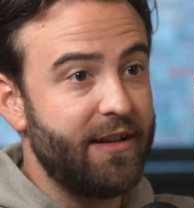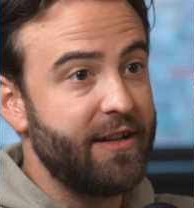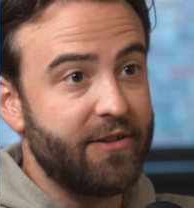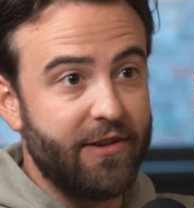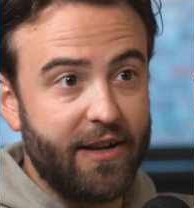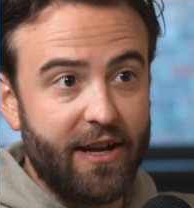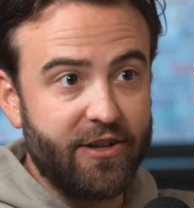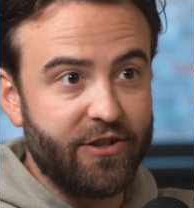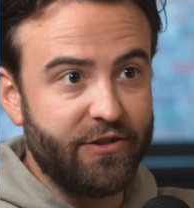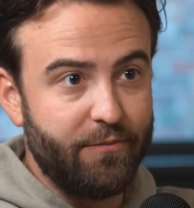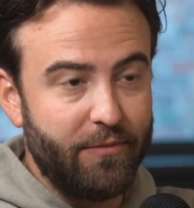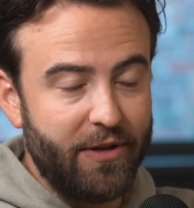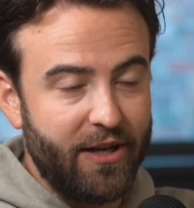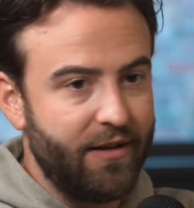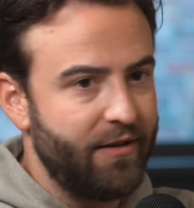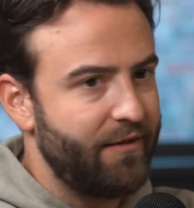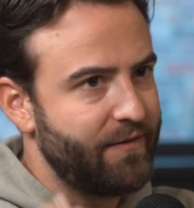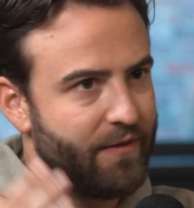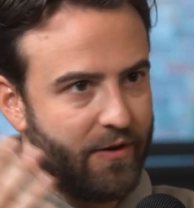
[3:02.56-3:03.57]
international
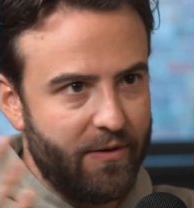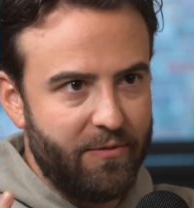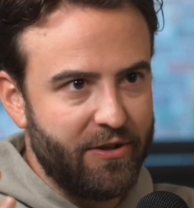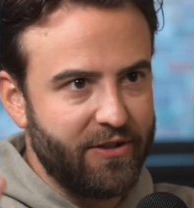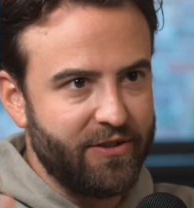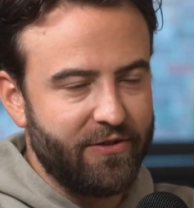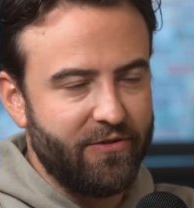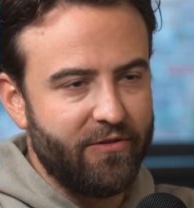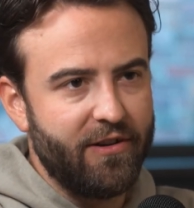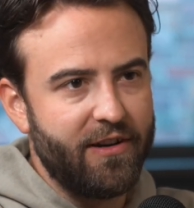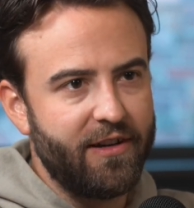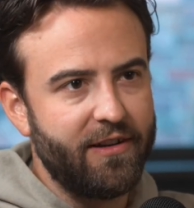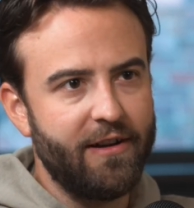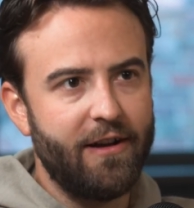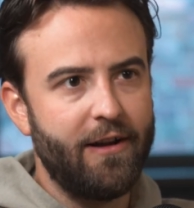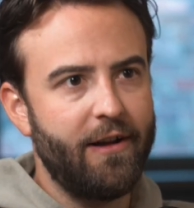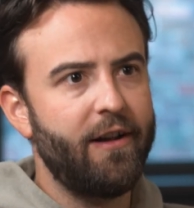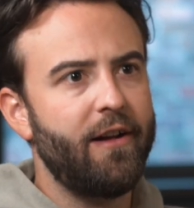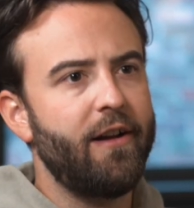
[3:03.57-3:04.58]
media. It was a very big story.
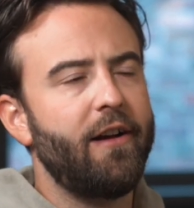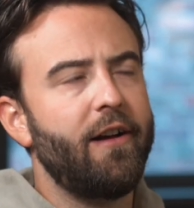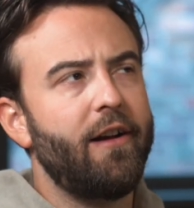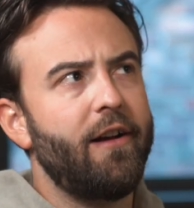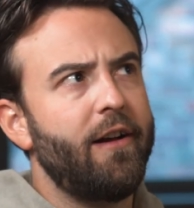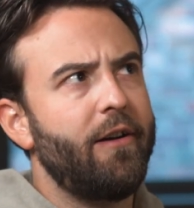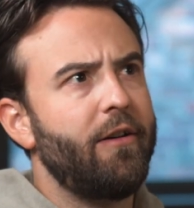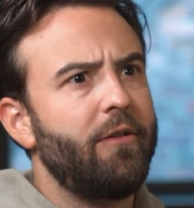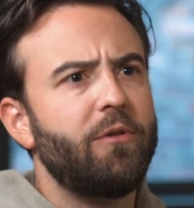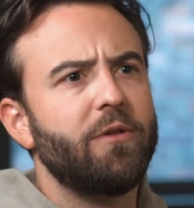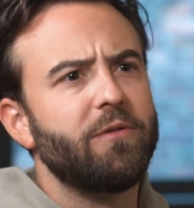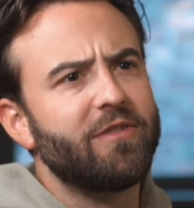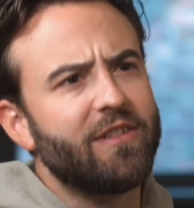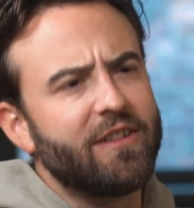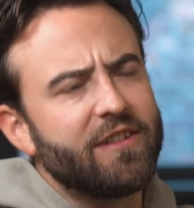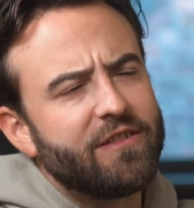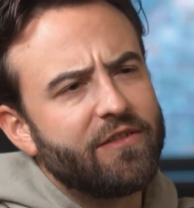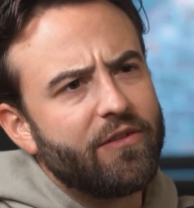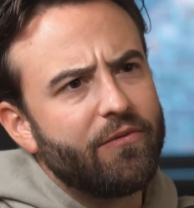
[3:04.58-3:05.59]
What was
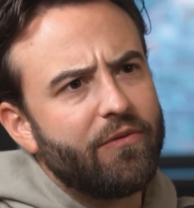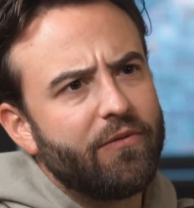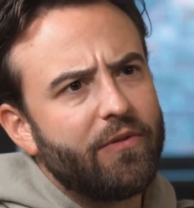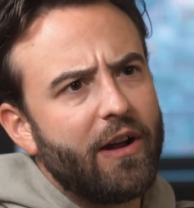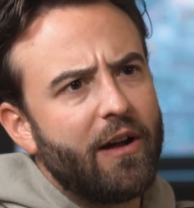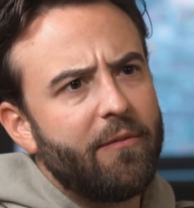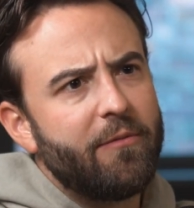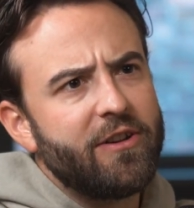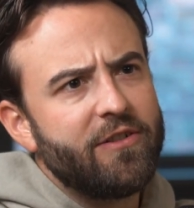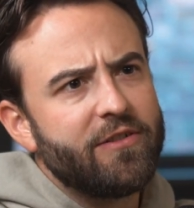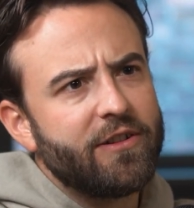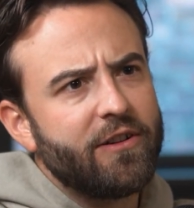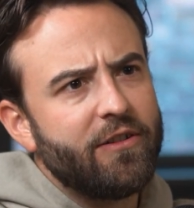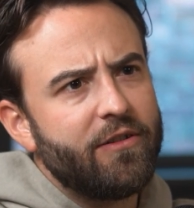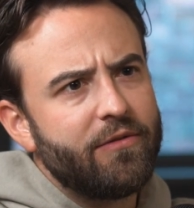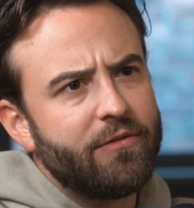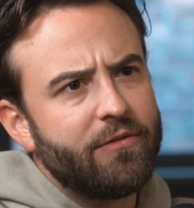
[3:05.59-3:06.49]
this? How many years ago